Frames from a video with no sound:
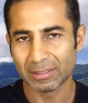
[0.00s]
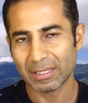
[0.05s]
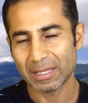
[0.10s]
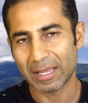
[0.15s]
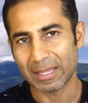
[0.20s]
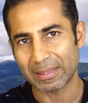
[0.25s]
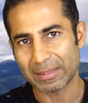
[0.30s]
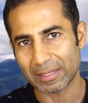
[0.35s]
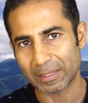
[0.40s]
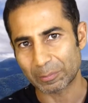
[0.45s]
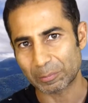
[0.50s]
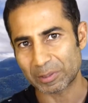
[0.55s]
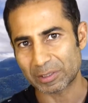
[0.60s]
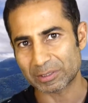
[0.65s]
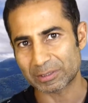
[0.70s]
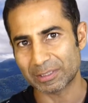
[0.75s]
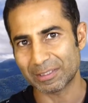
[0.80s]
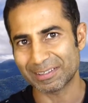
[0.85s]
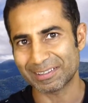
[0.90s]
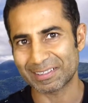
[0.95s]
and then we're
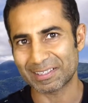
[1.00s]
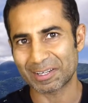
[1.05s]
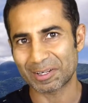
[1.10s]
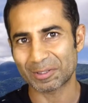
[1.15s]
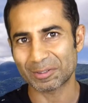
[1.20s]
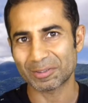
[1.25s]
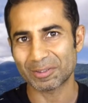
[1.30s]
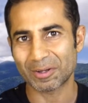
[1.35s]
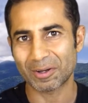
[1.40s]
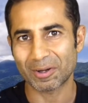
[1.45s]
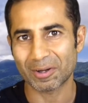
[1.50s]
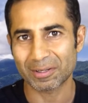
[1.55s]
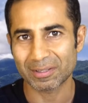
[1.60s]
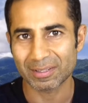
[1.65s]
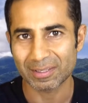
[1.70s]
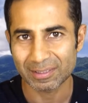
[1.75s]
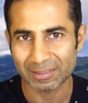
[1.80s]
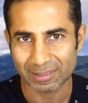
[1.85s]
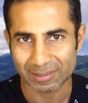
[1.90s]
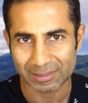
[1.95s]
sitting down
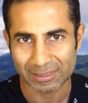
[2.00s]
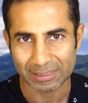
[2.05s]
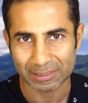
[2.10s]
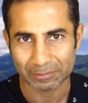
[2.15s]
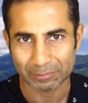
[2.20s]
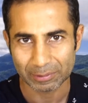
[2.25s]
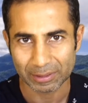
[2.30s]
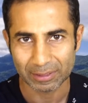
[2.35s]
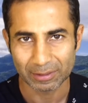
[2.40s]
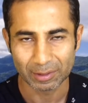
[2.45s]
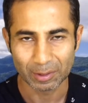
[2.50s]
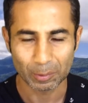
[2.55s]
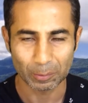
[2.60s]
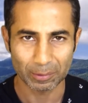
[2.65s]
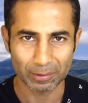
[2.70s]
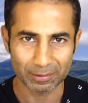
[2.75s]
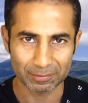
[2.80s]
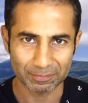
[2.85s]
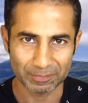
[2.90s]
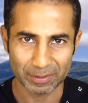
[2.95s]
on the TV,
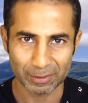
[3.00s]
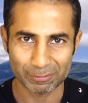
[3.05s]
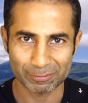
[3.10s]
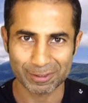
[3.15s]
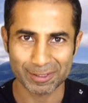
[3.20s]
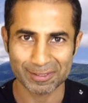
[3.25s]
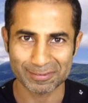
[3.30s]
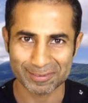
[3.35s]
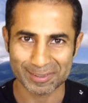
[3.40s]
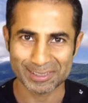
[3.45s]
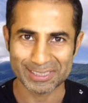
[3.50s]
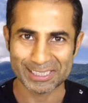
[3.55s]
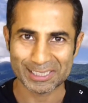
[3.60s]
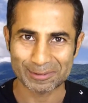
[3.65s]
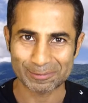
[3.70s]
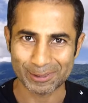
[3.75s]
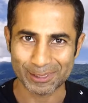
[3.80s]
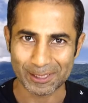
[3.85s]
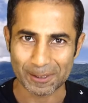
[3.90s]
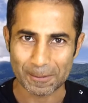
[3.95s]
well, in front of the
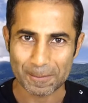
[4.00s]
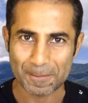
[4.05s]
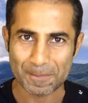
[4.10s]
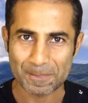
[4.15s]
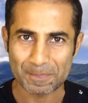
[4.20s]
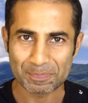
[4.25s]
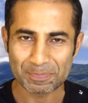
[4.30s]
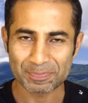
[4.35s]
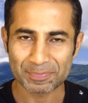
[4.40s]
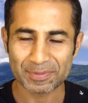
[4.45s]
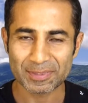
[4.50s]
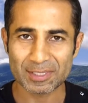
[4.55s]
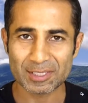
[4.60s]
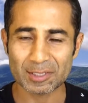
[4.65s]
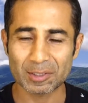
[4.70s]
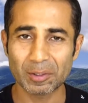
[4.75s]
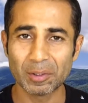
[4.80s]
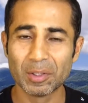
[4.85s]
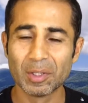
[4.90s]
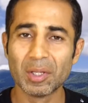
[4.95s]
TV.
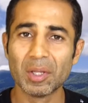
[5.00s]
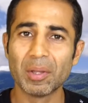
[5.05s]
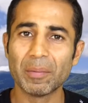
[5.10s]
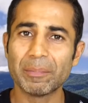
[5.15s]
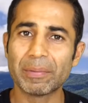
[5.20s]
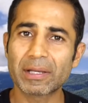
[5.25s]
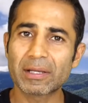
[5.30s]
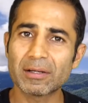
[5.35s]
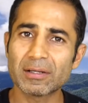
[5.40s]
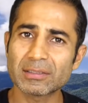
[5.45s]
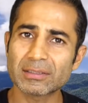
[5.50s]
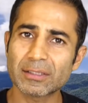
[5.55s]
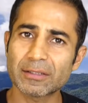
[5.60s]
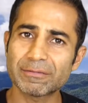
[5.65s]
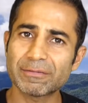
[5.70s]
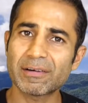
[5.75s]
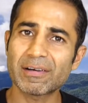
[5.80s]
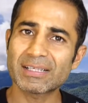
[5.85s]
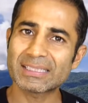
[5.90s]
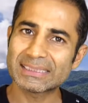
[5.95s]
So because
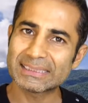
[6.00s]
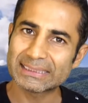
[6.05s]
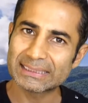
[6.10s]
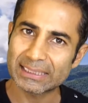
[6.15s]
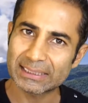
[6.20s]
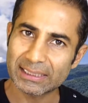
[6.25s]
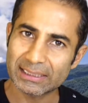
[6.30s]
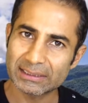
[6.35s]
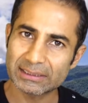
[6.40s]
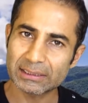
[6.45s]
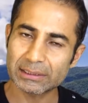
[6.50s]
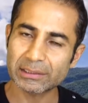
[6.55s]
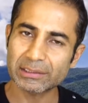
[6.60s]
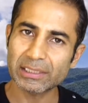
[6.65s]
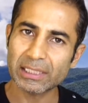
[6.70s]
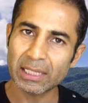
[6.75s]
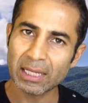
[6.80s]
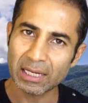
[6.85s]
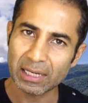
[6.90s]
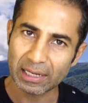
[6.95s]
of our
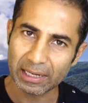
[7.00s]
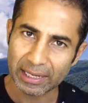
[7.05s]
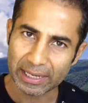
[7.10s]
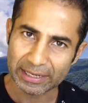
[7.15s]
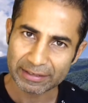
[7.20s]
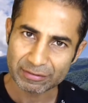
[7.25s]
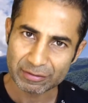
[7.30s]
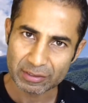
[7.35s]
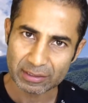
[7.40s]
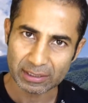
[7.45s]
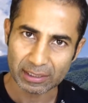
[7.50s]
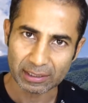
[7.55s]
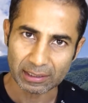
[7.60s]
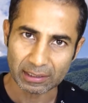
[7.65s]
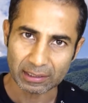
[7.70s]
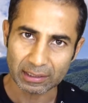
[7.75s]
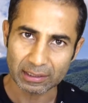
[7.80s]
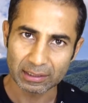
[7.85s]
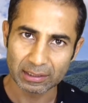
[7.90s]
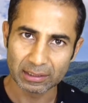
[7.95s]
sedentary
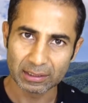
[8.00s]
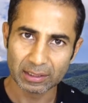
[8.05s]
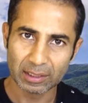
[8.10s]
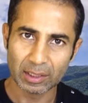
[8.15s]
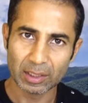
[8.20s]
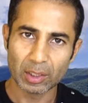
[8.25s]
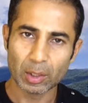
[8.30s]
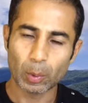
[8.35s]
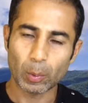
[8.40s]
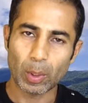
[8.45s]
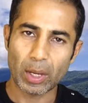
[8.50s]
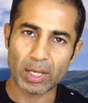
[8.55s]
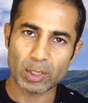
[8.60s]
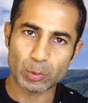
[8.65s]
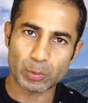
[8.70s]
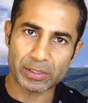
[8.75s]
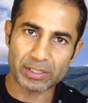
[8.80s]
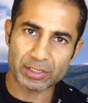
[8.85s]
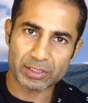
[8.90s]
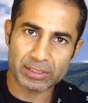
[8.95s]
lifestyle, as
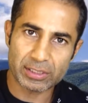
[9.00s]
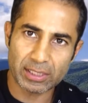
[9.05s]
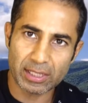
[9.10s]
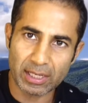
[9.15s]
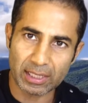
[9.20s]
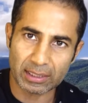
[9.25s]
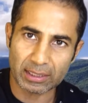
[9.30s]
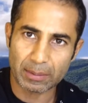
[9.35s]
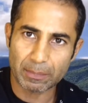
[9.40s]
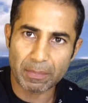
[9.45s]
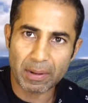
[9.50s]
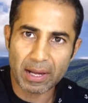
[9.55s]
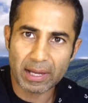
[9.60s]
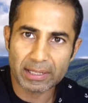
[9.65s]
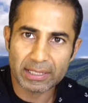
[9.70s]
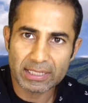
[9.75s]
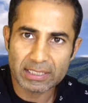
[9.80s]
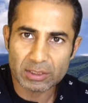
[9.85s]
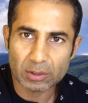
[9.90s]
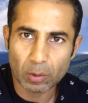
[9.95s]
we're sitting, the
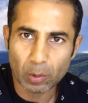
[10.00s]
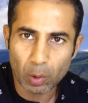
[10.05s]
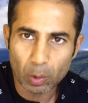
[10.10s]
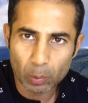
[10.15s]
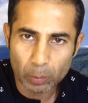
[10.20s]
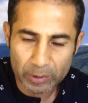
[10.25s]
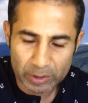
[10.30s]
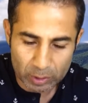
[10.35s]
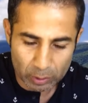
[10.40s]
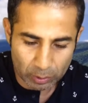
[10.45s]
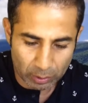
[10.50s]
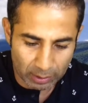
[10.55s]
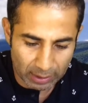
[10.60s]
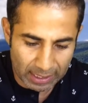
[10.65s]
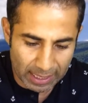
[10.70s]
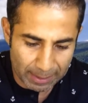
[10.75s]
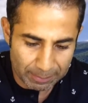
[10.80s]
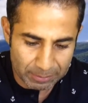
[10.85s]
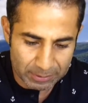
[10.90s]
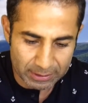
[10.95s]
body is always
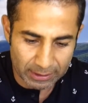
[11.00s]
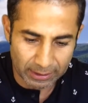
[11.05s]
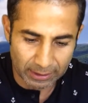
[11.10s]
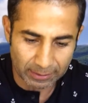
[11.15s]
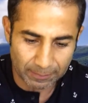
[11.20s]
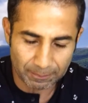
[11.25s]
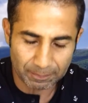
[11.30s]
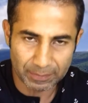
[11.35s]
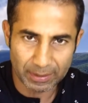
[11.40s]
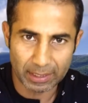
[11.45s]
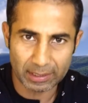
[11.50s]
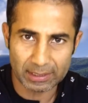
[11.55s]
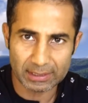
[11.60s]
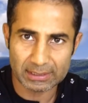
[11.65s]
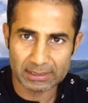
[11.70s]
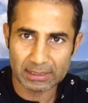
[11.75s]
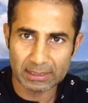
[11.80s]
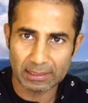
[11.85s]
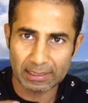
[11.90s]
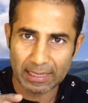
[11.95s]
collapsing, and
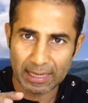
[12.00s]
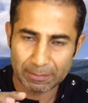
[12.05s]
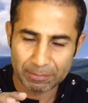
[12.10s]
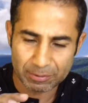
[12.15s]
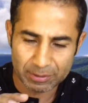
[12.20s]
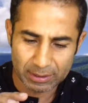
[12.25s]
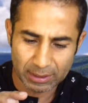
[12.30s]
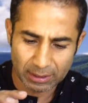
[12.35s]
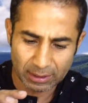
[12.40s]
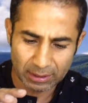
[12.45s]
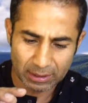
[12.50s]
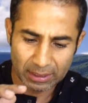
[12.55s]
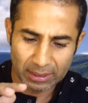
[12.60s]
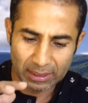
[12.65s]
it's collapsing.